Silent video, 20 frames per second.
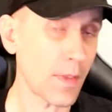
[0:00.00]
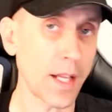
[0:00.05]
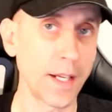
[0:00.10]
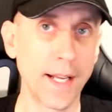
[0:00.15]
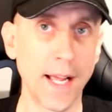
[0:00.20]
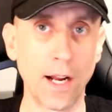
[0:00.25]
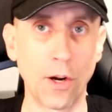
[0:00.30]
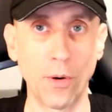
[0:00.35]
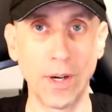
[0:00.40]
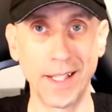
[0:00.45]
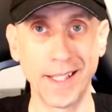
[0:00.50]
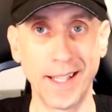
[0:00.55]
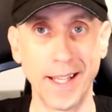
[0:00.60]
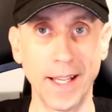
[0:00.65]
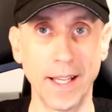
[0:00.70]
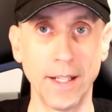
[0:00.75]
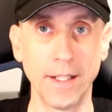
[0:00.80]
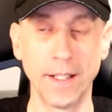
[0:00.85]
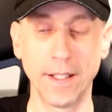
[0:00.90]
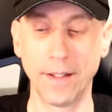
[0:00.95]
Now,
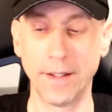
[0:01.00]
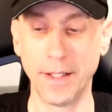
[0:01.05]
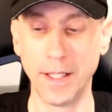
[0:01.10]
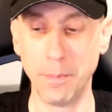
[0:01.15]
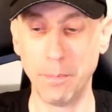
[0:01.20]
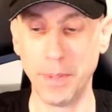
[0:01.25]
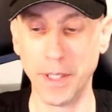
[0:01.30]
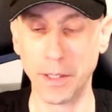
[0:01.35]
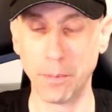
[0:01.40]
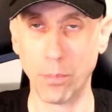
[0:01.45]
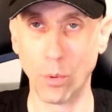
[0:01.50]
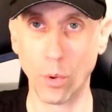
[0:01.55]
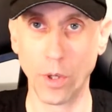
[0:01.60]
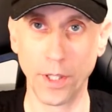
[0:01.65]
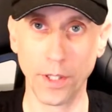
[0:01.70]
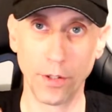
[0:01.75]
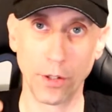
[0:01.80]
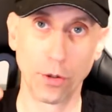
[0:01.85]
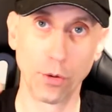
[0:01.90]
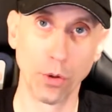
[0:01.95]
again, the big
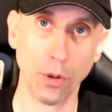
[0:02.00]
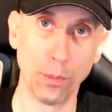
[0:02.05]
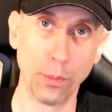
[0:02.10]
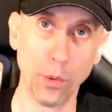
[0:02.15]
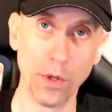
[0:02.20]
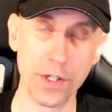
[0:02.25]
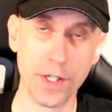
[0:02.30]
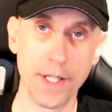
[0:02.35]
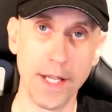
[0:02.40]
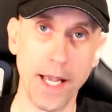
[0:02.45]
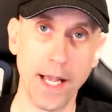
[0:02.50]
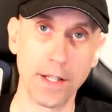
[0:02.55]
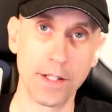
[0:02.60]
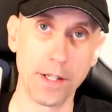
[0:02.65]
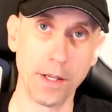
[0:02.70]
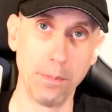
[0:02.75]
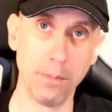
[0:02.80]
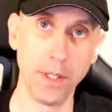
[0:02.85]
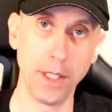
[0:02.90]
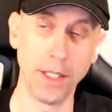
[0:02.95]
boy in the group was the
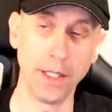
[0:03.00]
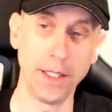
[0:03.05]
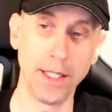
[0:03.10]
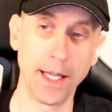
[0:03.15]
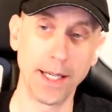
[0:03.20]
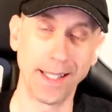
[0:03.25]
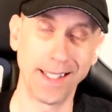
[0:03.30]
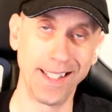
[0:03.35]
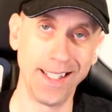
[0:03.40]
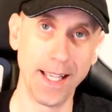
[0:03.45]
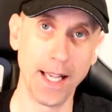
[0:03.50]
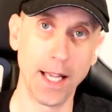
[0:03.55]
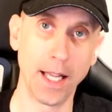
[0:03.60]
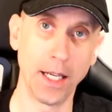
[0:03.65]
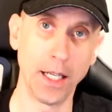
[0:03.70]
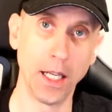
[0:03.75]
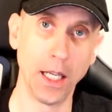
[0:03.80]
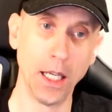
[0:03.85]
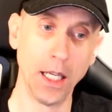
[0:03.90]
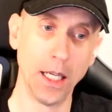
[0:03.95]
S&B. Yet
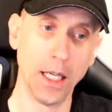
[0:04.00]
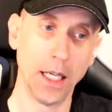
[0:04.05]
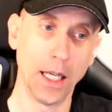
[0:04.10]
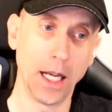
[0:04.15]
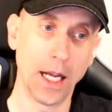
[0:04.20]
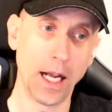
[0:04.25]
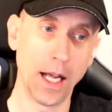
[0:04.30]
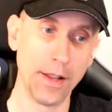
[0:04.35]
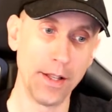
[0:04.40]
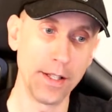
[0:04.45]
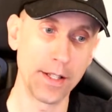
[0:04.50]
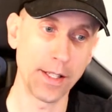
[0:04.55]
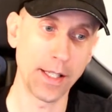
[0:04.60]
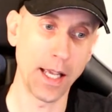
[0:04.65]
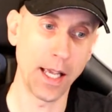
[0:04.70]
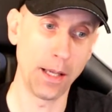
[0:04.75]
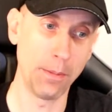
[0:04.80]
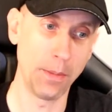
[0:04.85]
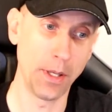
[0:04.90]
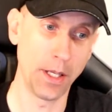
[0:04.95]
again, this
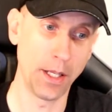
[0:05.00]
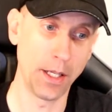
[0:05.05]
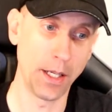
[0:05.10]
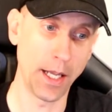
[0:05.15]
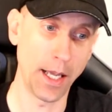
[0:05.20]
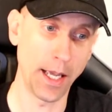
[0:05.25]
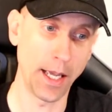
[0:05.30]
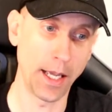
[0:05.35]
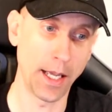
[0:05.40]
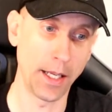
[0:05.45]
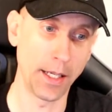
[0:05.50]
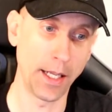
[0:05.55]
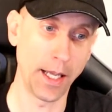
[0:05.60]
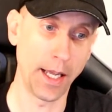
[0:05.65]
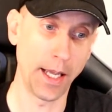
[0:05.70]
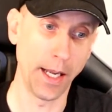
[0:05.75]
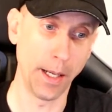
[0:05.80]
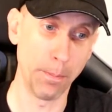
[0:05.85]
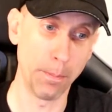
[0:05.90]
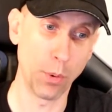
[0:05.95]
came in at
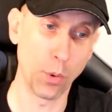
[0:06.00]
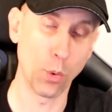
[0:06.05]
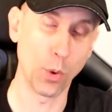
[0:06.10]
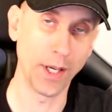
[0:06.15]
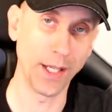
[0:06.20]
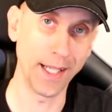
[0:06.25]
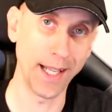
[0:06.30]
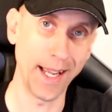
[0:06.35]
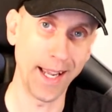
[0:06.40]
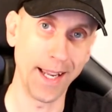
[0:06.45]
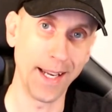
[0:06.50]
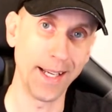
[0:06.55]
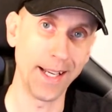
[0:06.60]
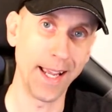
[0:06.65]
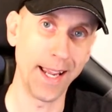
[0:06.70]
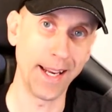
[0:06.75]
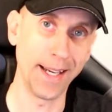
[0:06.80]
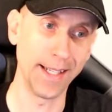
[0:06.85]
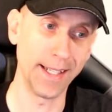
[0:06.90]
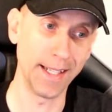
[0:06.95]
a
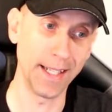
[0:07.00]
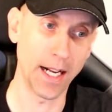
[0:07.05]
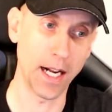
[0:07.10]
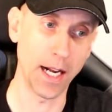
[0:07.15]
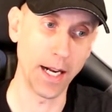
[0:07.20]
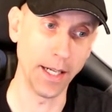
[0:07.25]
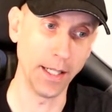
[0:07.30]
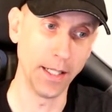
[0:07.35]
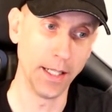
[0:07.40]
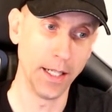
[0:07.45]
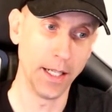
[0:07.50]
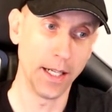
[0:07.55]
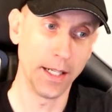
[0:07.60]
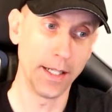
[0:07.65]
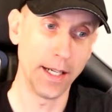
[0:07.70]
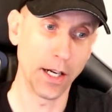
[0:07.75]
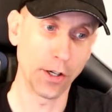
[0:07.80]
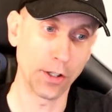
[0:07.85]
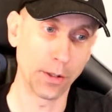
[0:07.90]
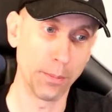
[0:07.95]
.889.
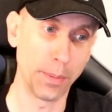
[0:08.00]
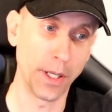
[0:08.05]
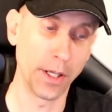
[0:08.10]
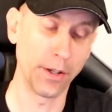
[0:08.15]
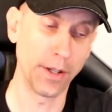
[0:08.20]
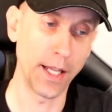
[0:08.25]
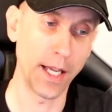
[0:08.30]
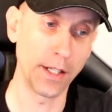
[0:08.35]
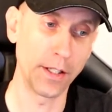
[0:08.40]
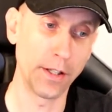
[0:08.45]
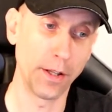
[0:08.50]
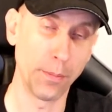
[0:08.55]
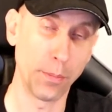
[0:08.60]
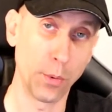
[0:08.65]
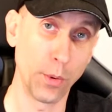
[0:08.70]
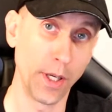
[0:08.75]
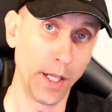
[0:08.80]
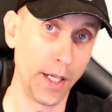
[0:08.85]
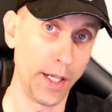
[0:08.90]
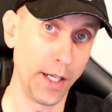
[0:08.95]
Now compare that to the
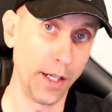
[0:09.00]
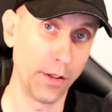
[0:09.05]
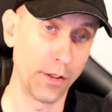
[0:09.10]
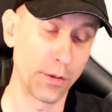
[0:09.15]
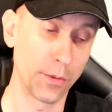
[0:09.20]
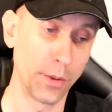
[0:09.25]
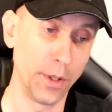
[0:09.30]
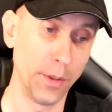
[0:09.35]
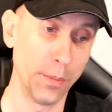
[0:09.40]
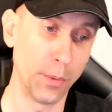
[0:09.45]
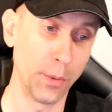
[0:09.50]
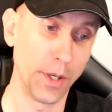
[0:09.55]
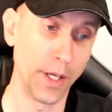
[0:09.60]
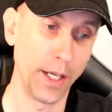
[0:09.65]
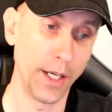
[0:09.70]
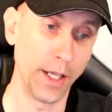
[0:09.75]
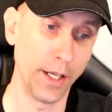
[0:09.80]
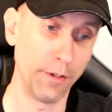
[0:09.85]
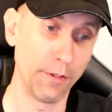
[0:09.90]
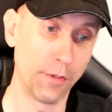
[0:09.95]
.883 to
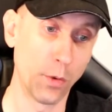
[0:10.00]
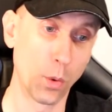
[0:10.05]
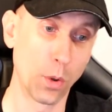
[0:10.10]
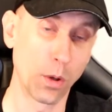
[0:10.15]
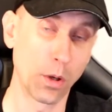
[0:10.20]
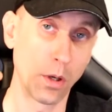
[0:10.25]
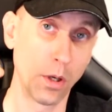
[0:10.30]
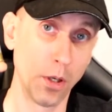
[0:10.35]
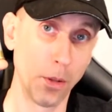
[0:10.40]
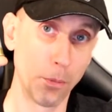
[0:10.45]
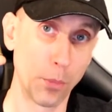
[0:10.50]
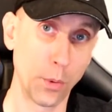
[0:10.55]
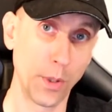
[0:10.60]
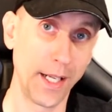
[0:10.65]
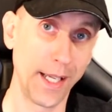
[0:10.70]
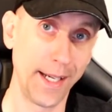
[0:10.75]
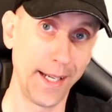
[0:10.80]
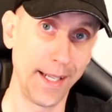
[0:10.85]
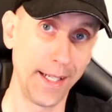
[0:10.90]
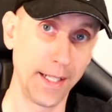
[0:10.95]
.884,
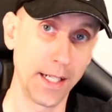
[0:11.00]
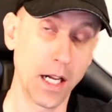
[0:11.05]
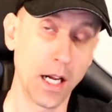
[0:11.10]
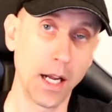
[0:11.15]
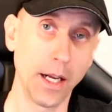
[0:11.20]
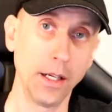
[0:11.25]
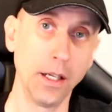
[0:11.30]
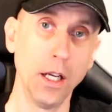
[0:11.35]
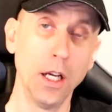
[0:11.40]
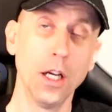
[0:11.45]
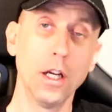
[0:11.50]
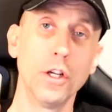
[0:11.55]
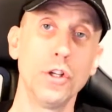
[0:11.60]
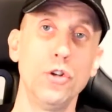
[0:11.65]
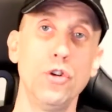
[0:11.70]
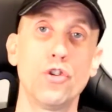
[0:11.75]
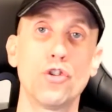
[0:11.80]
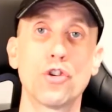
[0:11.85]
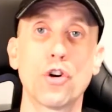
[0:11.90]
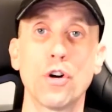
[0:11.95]
.889.
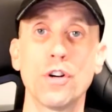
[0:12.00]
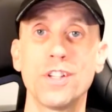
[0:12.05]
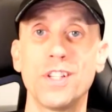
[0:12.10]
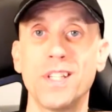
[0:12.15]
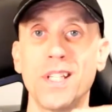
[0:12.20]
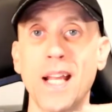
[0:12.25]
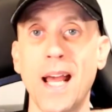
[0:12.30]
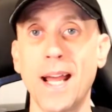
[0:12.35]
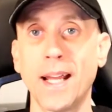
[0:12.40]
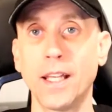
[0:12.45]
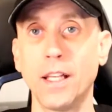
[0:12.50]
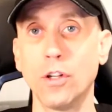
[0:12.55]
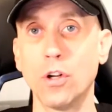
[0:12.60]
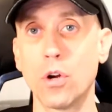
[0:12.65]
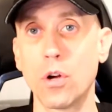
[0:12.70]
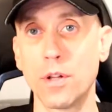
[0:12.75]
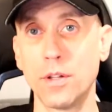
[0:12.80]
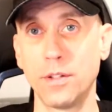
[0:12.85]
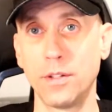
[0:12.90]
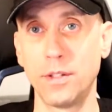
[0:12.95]
You start stacking
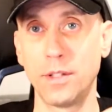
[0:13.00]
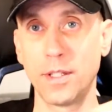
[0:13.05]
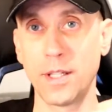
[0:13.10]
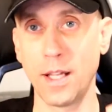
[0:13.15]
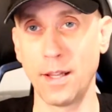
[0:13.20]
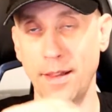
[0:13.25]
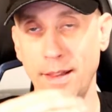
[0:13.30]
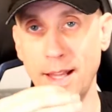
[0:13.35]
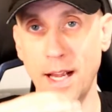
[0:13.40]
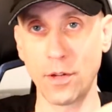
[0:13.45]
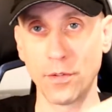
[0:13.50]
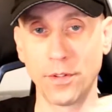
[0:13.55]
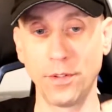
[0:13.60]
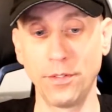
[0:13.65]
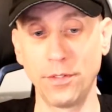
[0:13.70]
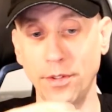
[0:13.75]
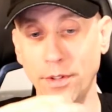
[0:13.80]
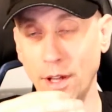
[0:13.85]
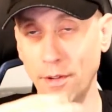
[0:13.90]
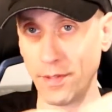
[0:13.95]
on
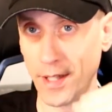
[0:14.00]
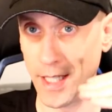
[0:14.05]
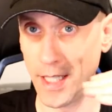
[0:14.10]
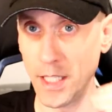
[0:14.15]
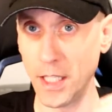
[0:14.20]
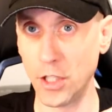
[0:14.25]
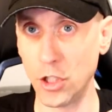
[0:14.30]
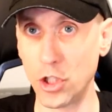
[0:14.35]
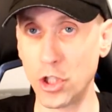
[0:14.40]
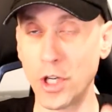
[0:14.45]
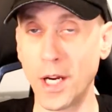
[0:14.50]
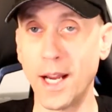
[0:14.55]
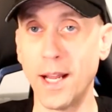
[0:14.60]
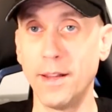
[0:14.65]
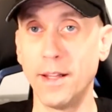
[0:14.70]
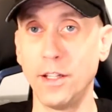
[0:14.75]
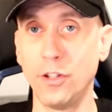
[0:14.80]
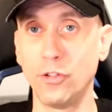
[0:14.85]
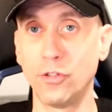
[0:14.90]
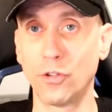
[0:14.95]
thousandths of an inch
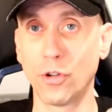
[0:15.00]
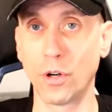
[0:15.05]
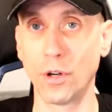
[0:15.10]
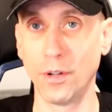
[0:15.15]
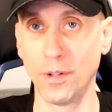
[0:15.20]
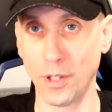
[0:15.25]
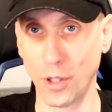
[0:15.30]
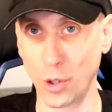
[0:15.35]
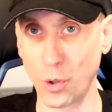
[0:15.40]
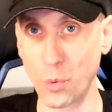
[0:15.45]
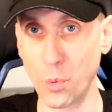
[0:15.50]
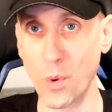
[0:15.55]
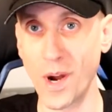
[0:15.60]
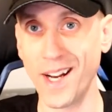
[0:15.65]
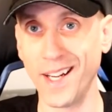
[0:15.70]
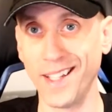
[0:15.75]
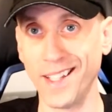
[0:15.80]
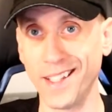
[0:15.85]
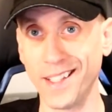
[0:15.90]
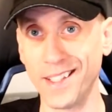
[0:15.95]
and they start
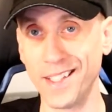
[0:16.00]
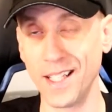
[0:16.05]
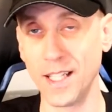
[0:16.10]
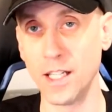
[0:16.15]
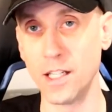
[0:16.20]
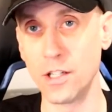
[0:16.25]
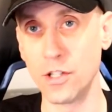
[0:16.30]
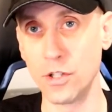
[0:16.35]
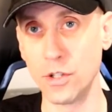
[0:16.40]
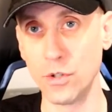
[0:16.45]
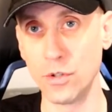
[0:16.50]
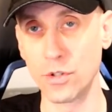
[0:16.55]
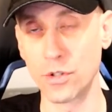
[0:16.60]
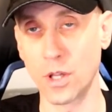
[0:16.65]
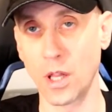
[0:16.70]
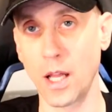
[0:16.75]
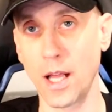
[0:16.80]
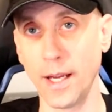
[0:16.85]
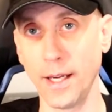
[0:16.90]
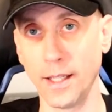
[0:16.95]
equating to
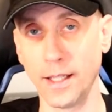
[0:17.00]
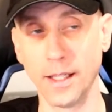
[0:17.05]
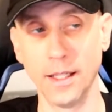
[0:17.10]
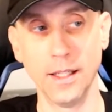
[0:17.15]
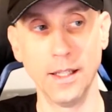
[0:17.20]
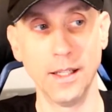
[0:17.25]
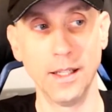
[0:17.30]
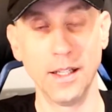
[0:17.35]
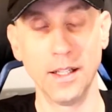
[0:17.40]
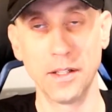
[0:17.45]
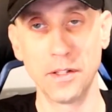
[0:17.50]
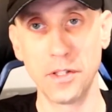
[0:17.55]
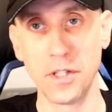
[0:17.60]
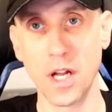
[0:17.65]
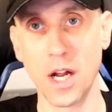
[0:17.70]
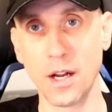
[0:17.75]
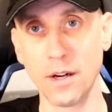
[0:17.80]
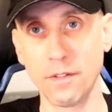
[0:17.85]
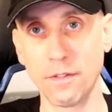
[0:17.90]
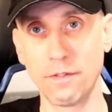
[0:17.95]
issues like
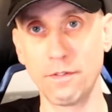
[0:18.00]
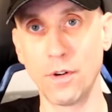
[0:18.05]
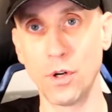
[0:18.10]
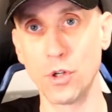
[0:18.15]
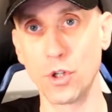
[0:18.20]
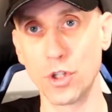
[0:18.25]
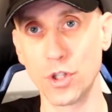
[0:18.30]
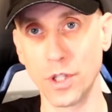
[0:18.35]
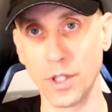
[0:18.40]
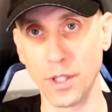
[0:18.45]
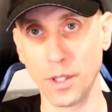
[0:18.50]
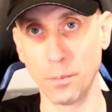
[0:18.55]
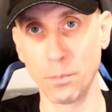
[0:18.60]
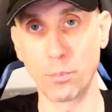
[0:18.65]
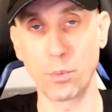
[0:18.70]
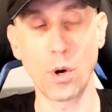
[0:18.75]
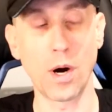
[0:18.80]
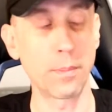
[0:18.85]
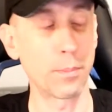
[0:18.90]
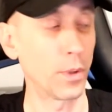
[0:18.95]
not functioning
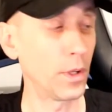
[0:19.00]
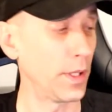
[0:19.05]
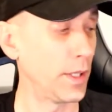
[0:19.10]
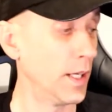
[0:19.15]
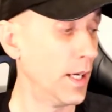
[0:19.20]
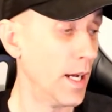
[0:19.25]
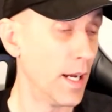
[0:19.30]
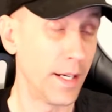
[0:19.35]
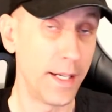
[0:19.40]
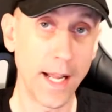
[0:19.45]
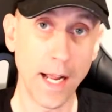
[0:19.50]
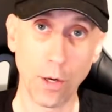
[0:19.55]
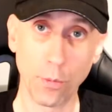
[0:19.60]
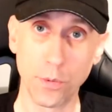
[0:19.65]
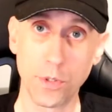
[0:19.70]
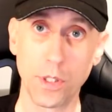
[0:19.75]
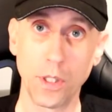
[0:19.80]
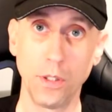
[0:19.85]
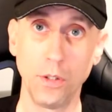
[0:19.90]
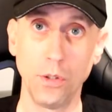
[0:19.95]
properly.
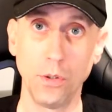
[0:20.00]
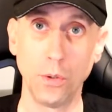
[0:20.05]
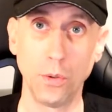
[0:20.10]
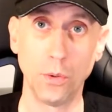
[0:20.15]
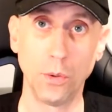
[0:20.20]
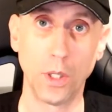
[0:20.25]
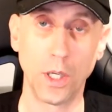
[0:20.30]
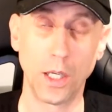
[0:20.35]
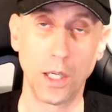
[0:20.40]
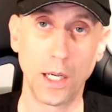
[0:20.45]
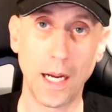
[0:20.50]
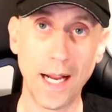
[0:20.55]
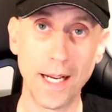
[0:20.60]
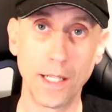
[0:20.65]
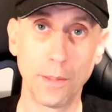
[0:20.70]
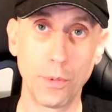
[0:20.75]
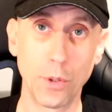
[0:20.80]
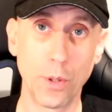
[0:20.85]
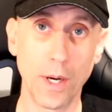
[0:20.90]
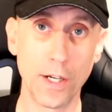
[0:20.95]
Now, to
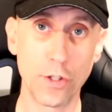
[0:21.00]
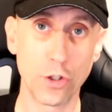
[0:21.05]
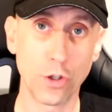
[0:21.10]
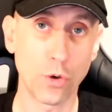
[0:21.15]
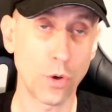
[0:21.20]
IWI's